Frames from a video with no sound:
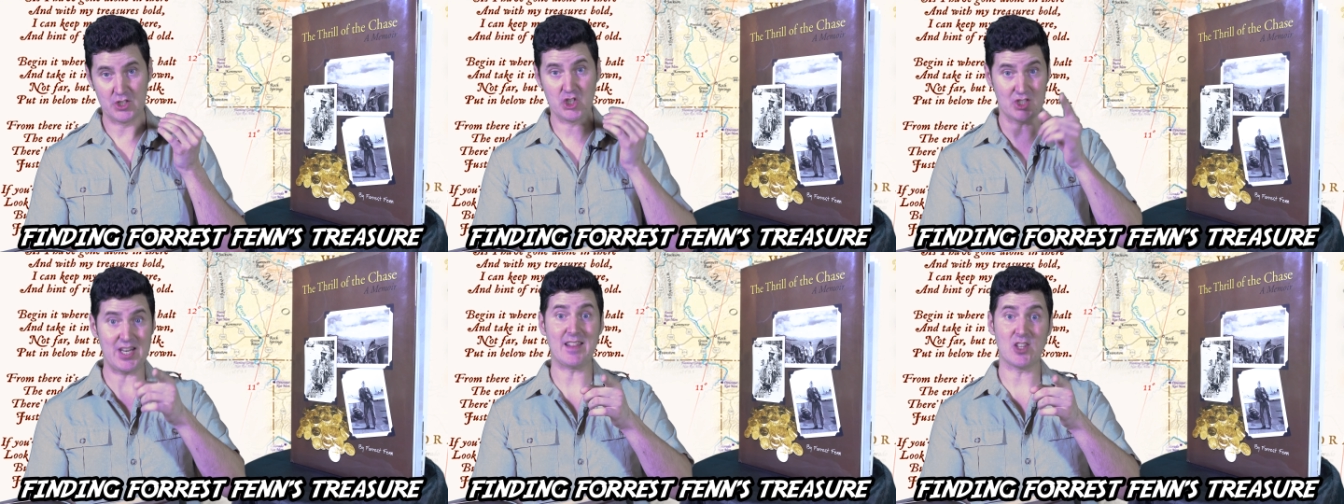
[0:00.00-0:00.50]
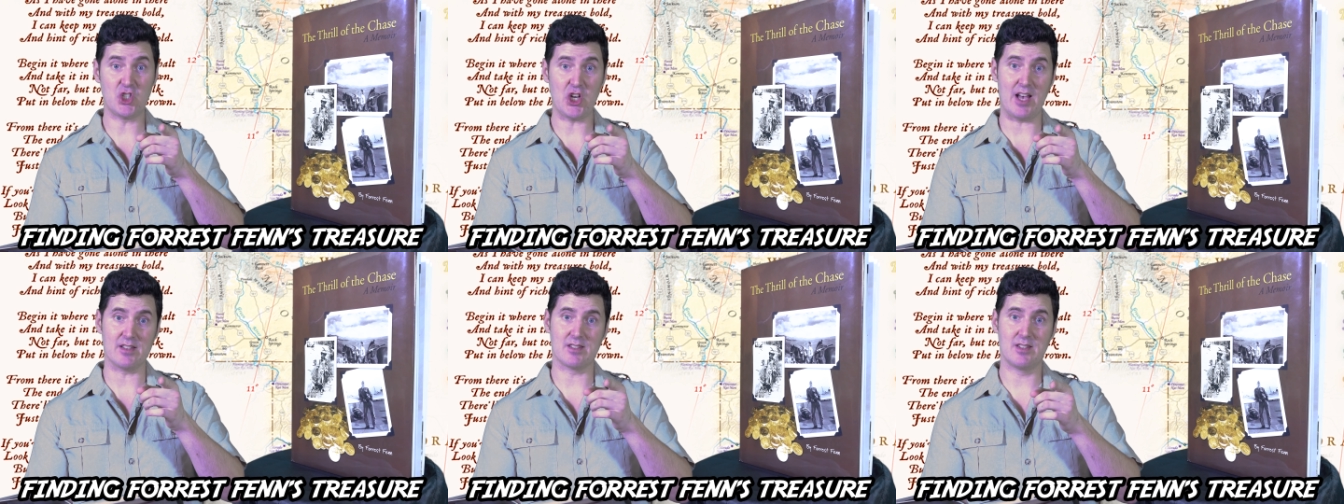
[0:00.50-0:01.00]
Just take the
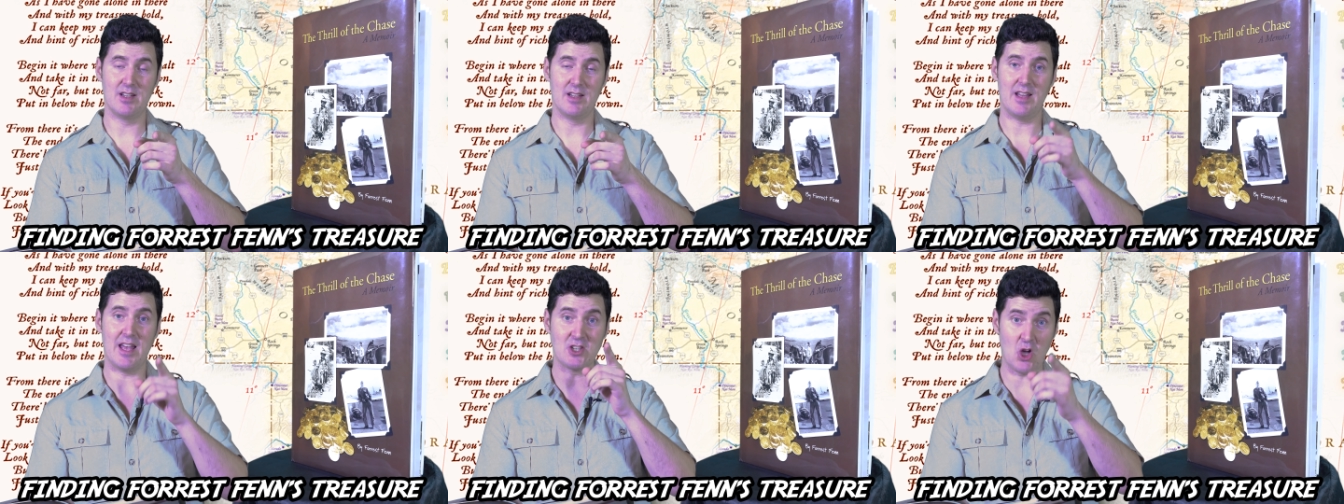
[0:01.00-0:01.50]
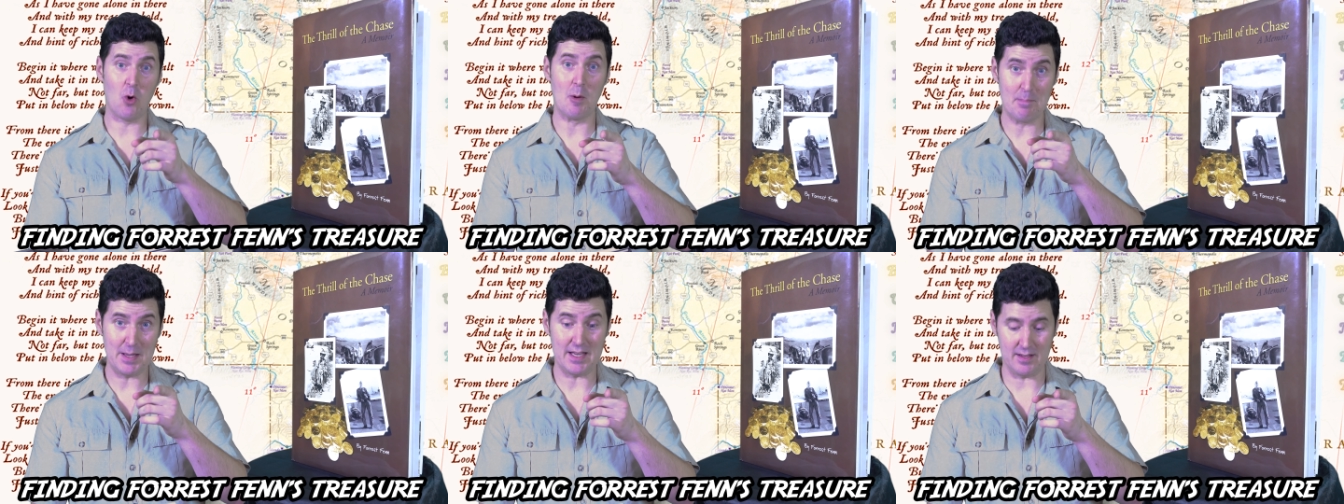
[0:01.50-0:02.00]
chest and go
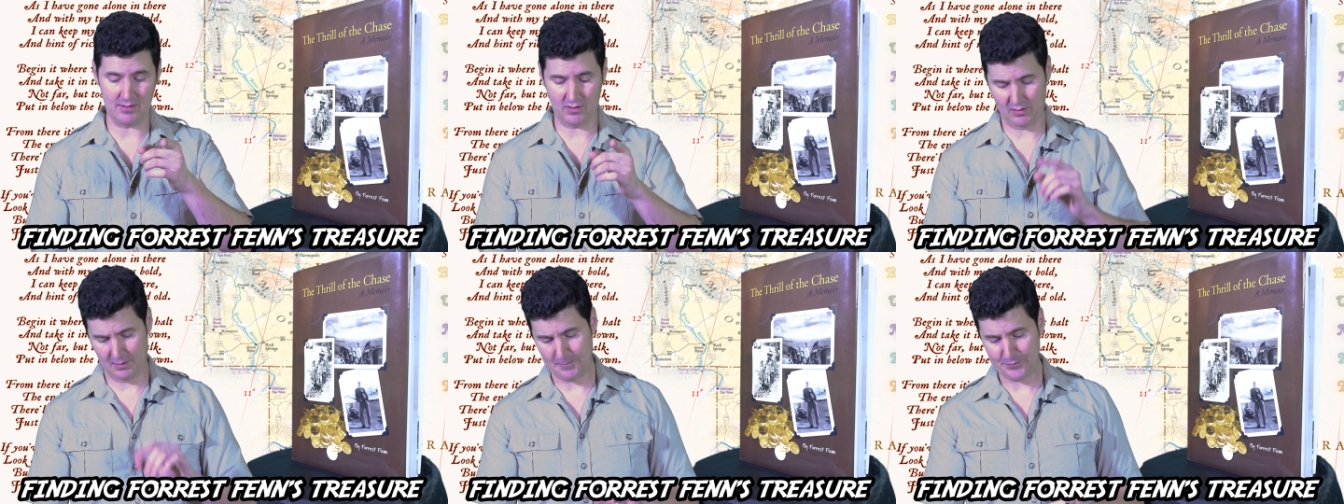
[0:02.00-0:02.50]
in peace.